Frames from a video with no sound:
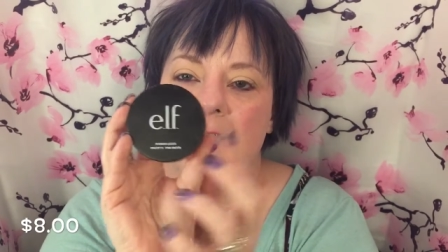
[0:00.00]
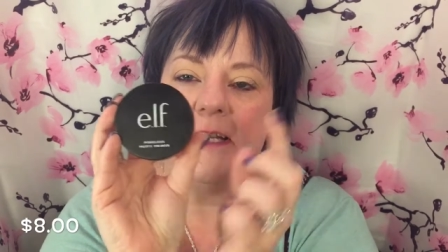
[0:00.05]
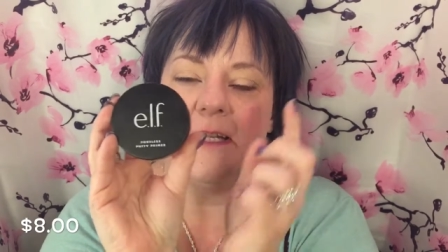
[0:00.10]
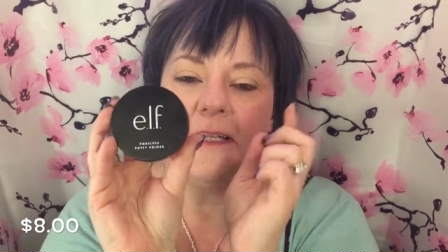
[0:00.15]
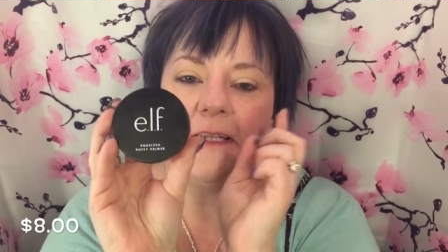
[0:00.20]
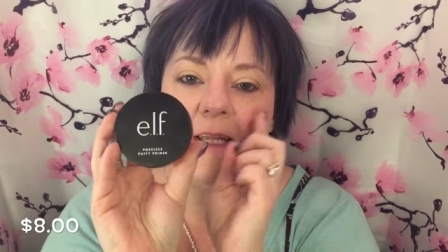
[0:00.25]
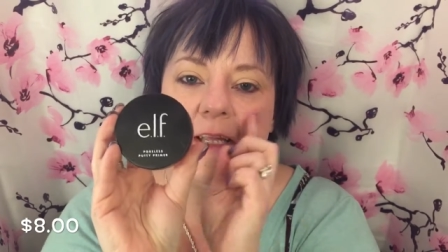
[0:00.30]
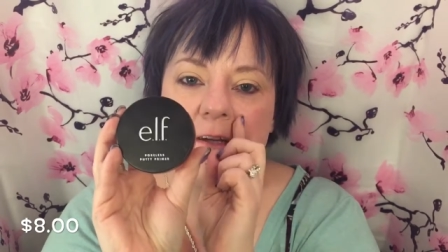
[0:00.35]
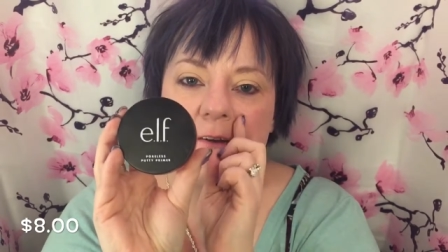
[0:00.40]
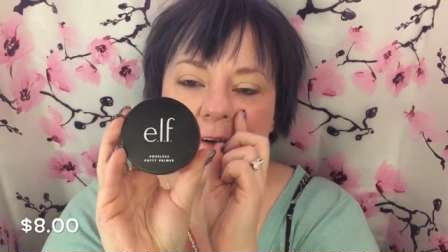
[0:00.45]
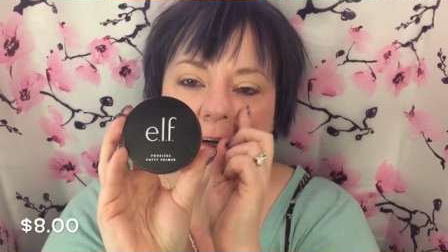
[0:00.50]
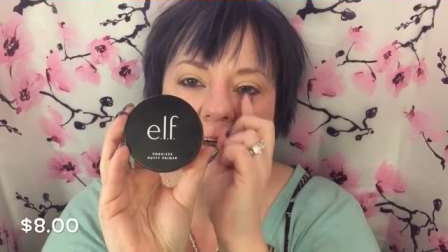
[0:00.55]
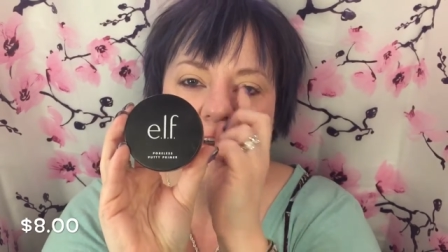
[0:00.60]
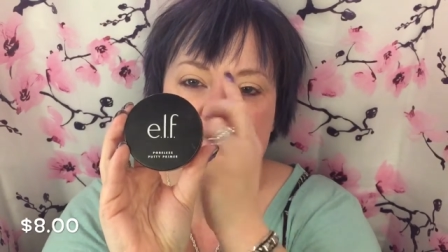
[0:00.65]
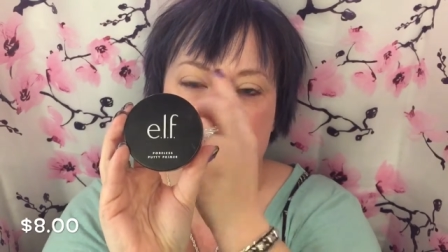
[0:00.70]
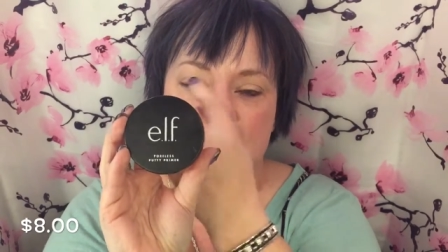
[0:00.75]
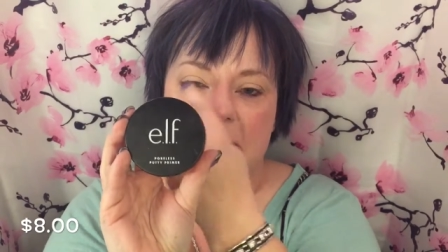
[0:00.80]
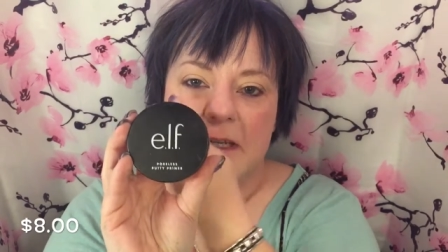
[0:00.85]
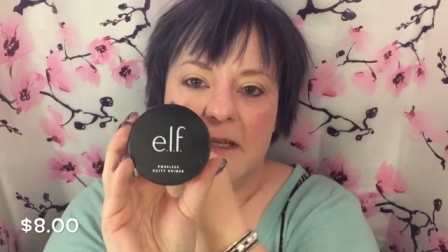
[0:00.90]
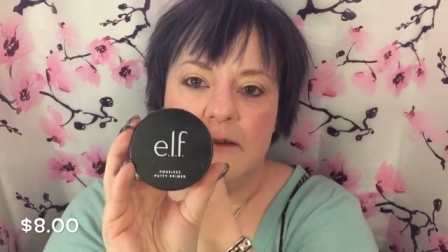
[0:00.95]
I did that
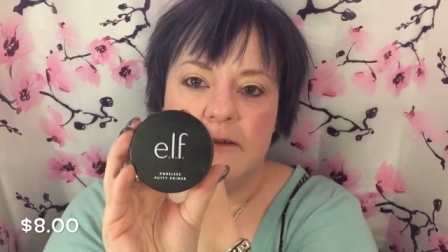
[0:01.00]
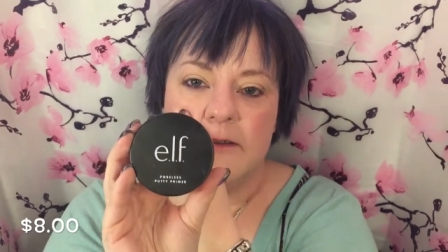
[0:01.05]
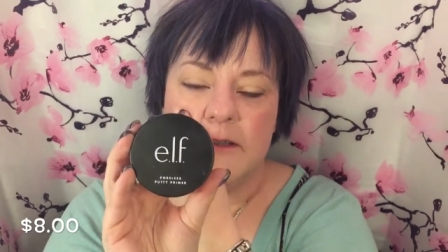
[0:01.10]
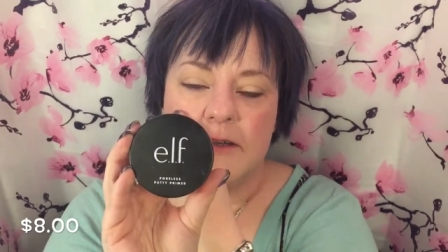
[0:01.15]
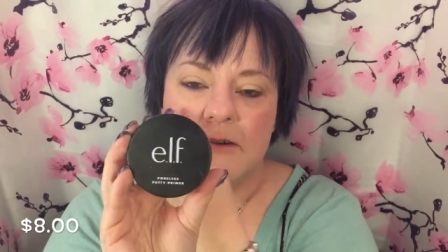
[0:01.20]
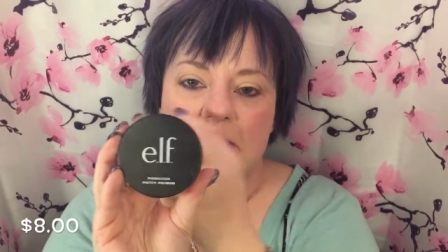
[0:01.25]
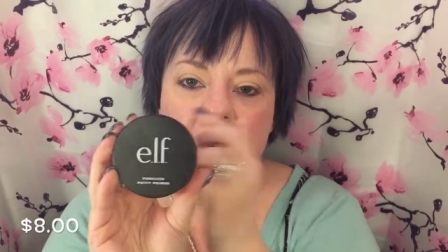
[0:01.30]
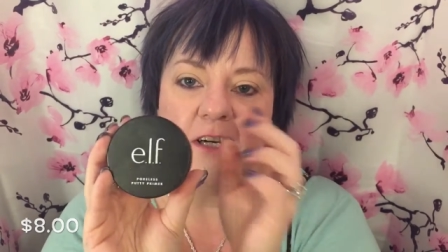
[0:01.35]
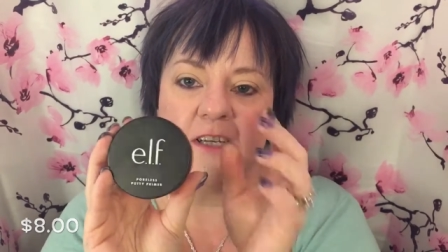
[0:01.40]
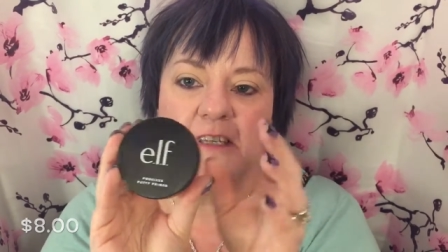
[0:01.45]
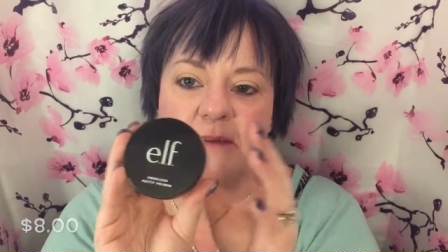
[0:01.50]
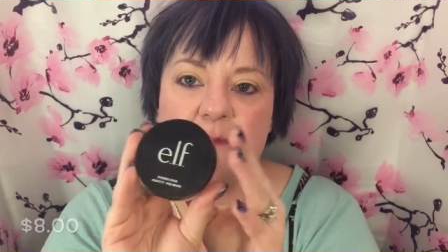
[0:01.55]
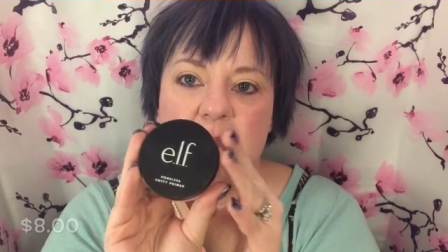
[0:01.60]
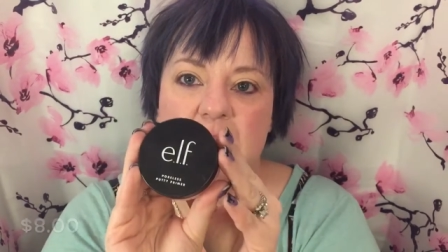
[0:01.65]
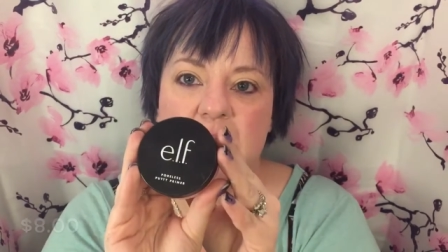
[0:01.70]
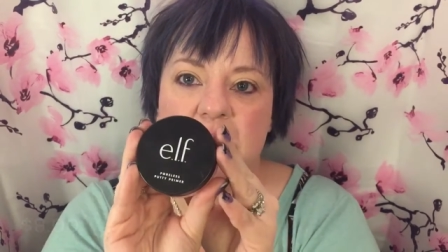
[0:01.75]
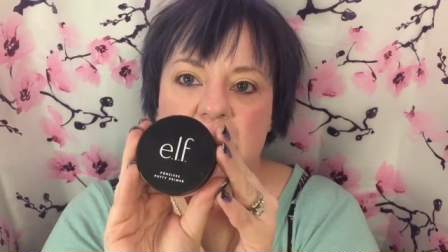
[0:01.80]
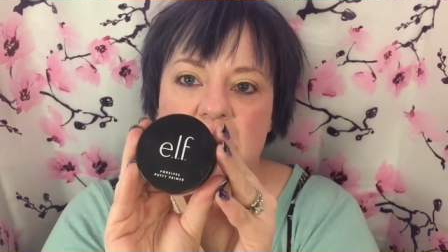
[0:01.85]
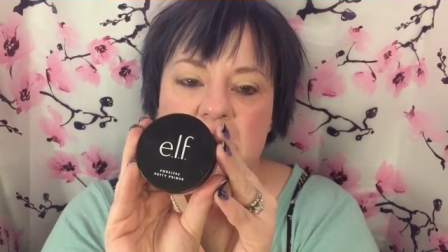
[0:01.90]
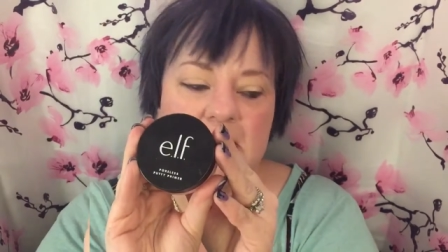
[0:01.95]
across my nose and across my
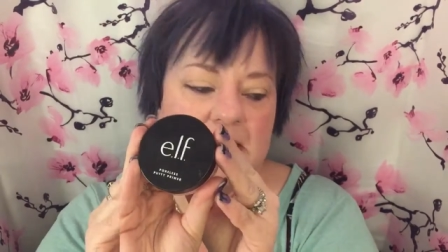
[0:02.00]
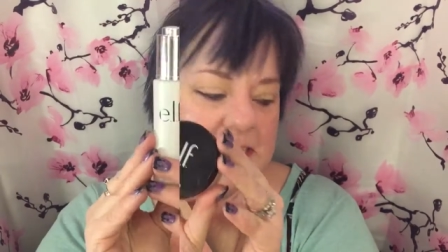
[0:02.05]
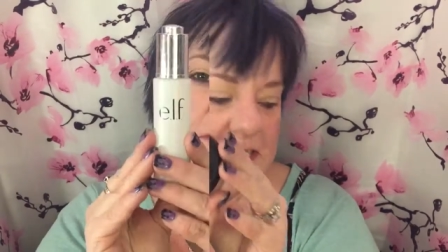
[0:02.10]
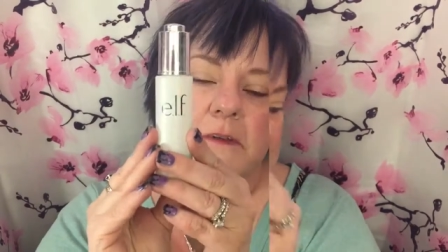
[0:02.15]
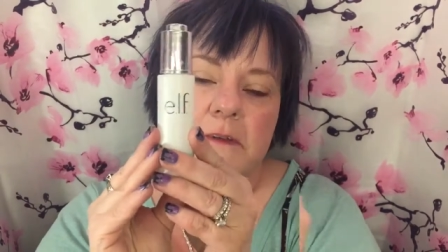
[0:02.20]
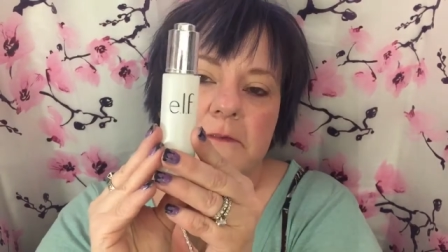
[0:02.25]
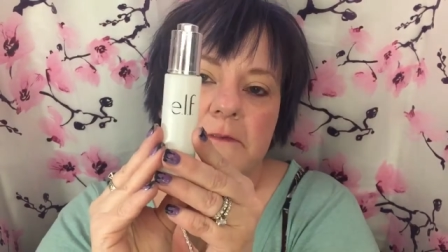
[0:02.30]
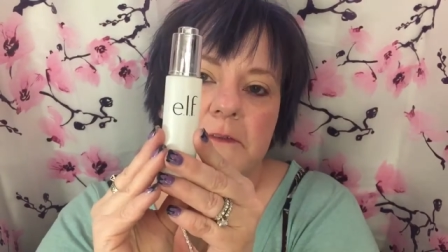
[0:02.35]
cheeks.